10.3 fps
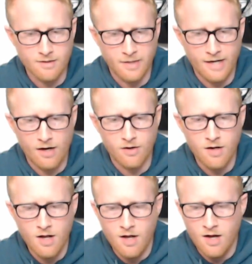about.
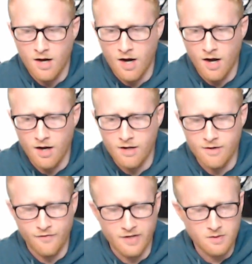
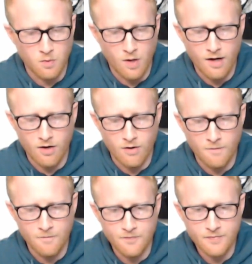It fits
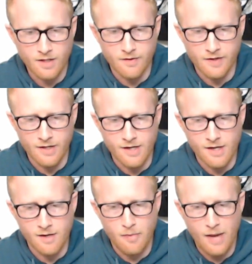well.
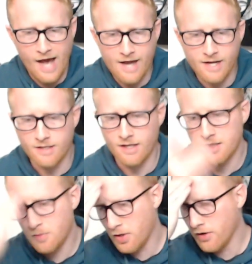The padding
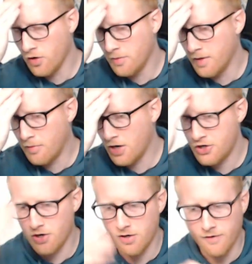does put a little bit of
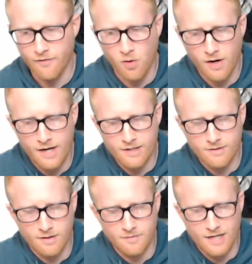pressure on your forehead
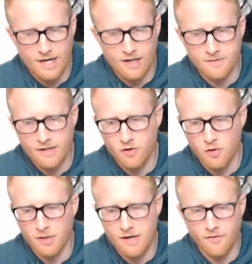sometimes after you
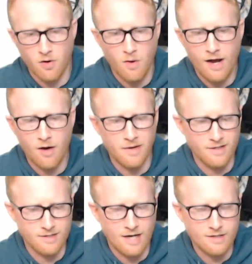play for a while, but
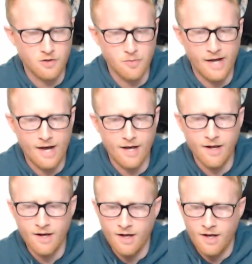it's not too bad.
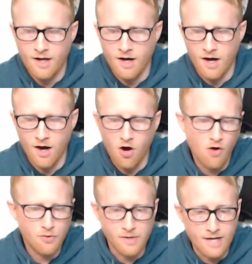All three